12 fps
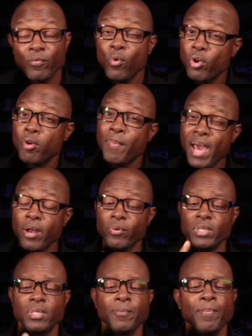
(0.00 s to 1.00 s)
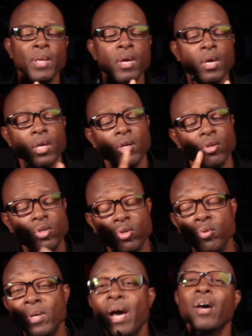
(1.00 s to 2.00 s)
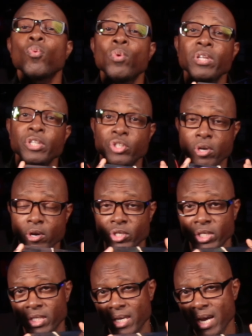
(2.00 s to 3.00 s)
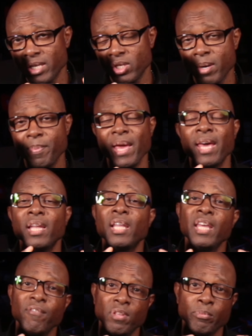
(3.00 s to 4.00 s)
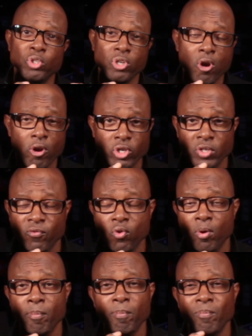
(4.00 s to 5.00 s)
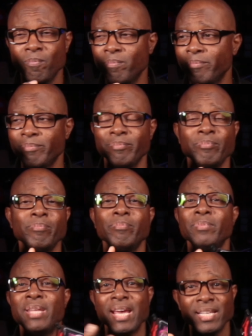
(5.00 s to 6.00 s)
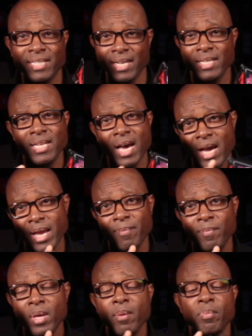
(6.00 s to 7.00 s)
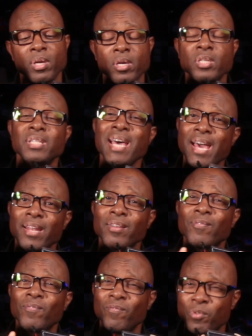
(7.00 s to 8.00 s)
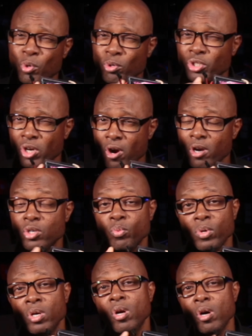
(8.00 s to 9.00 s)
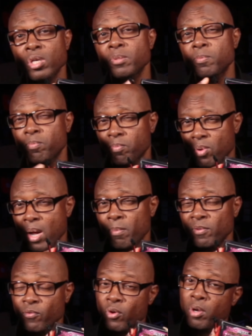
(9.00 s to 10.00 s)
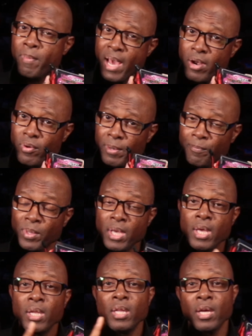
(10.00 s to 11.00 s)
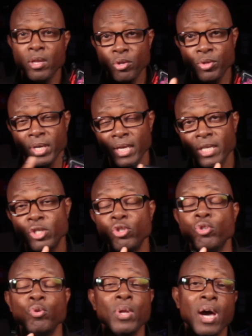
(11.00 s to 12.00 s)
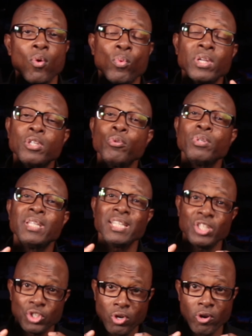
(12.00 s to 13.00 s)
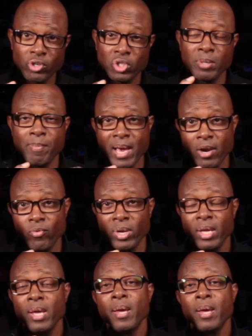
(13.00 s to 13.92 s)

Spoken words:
for your batteries. You do not want to charge these guys up and leave them charged for days at a time, because that full charge will cause problems for your battery. The other thing is you do not want to discharge the battery